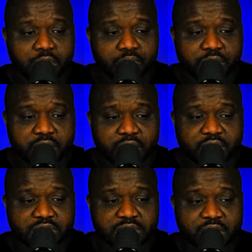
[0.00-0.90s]

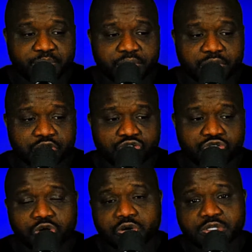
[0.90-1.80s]
because they put the
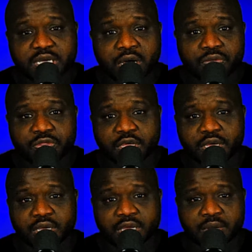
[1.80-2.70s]
Skrulls out
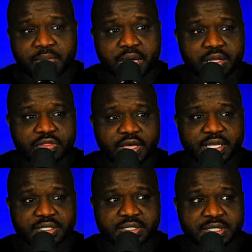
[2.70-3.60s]
there in a manner
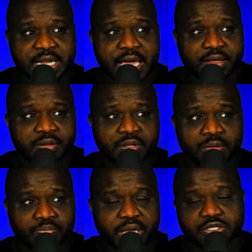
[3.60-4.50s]
that's not
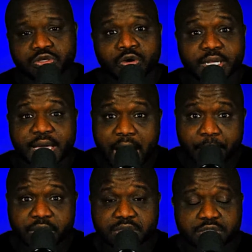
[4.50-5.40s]
based on the
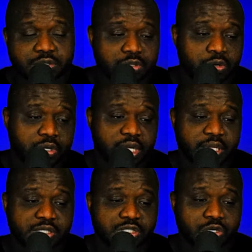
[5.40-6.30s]
comics.
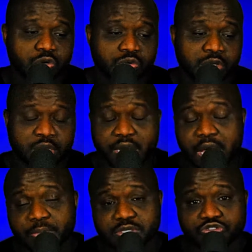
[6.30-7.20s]
Okay, so in
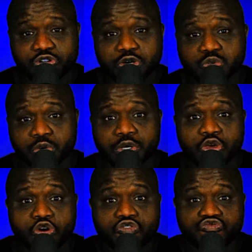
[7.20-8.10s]
comics, the Skrulls were
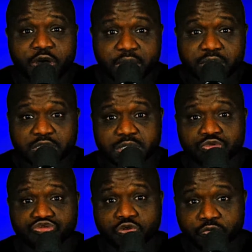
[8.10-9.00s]
reckless, they
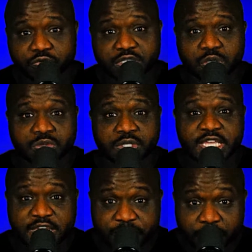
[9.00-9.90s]
were ruthless, they were
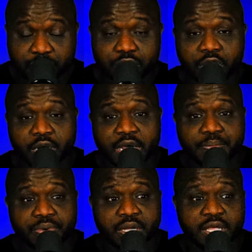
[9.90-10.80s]
evil. All
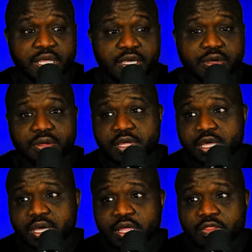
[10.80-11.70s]
right, but here
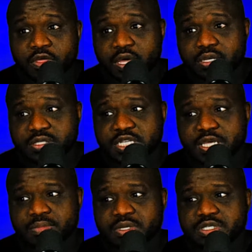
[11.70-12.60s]
there
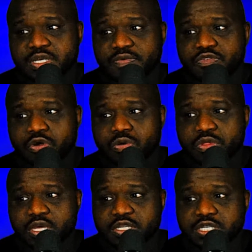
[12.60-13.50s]
seems as if
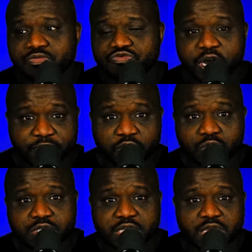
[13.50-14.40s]
there's some
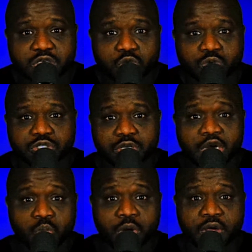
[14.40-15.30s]
refugees who are
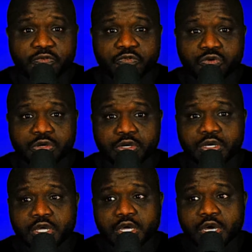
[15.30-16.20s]
starting to work for
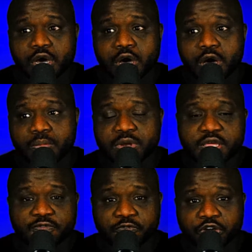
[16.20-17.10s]

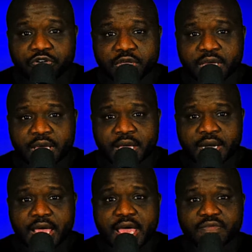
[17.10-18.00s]
Nick Fury
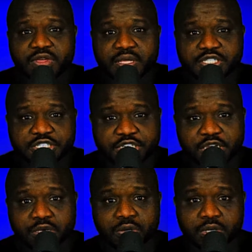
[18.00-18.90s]
and having
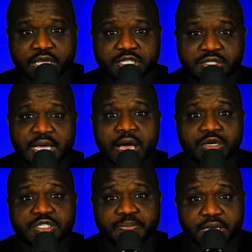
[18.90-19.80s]
Shield in
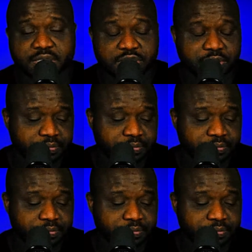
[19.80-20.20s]
outer space.